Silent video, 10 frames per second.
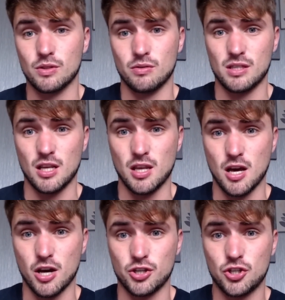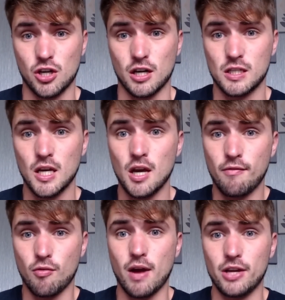So it's the last chance
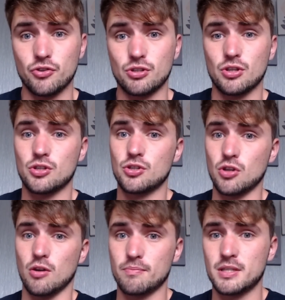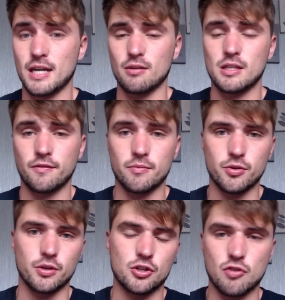for Rangers to stop Celtic from
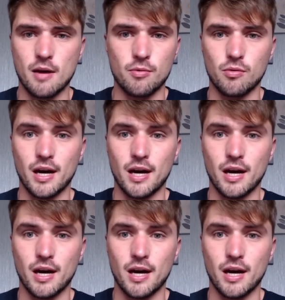doing a treble.